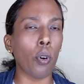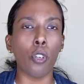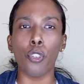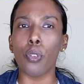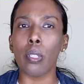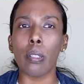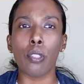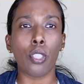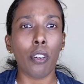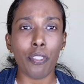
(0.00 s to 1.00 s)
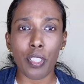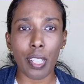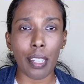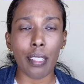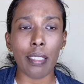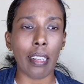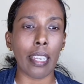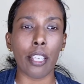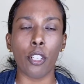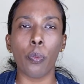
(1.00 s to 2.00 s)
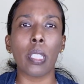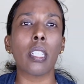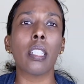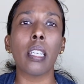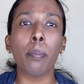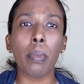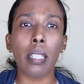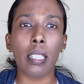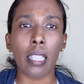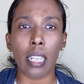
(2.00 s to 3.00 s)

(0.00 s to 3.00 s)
or your soft skills, like whether team building